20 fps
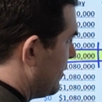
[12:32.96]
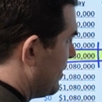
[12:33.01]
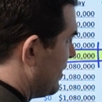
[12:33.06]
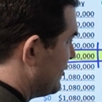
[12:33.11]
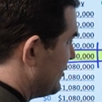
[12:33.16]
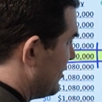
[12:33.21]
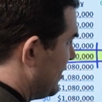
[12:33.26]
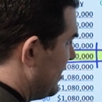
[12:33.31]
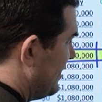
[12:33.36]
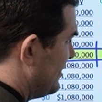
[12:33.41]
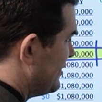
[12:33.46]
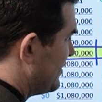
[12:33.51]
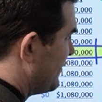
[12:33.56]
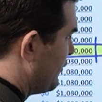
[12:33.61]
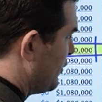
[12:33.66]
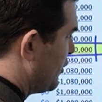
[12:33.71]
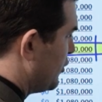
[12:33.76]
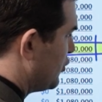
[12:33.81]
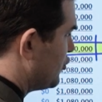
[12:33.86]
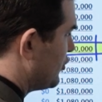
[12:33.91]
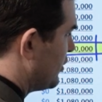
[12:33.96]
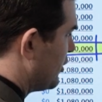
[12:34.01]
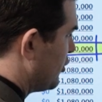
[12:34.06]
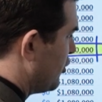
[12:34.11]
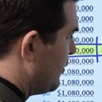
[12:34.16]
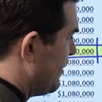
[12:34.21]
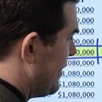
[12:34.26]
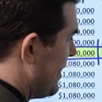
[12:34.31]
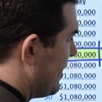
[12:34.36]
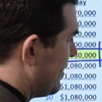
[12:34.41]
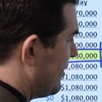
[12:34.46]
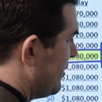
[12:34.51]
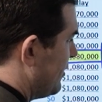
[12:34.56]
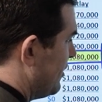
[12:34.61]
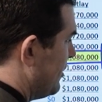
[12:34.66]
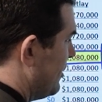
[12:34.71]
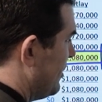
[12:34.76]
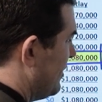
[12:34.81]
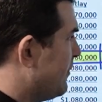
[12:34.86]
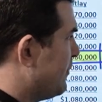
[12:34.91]
because it is if we don't trigger a MEC.
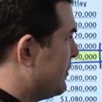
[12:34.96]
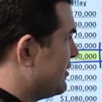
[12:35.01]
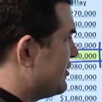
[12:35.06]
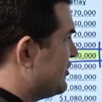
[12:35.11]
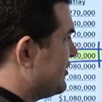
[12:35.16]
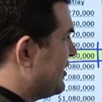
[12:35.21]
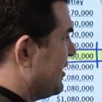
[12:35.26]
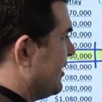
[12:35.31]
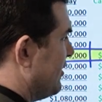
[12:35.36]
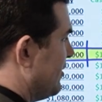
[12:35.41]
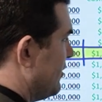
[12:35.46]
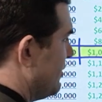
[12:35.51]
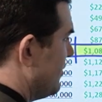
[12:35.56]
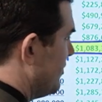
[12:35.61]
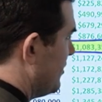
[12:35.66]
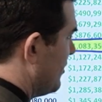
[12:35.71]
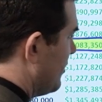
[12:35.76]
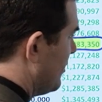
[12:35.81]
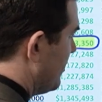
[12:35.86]
But still,